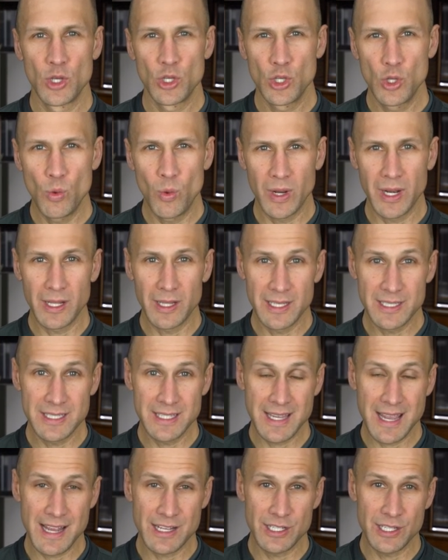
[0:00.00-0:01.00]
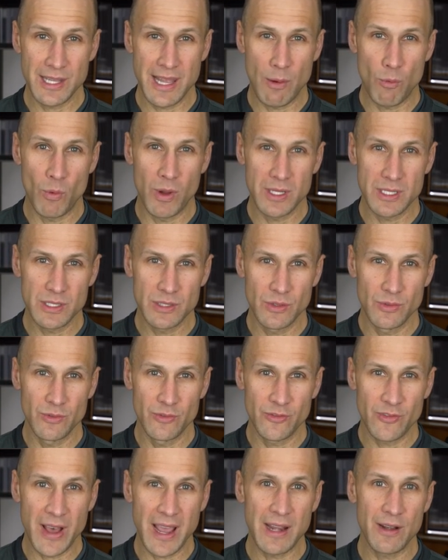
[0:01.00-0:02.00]
You want a listing agent that wants to
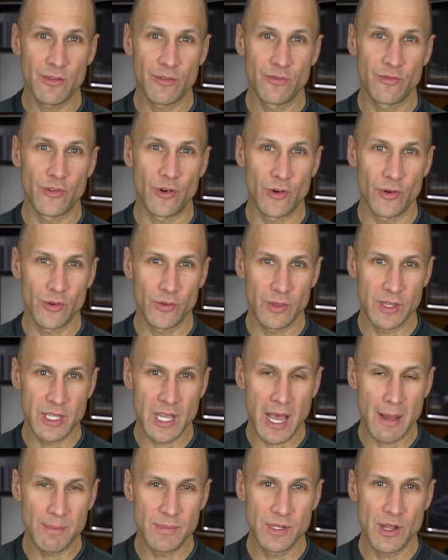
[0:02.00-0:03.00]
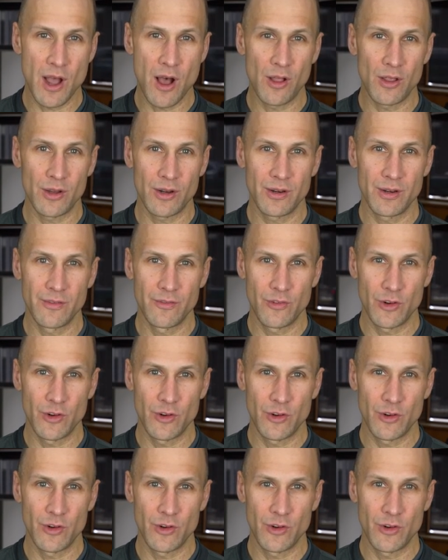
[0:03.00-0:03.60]
fight for top dollar,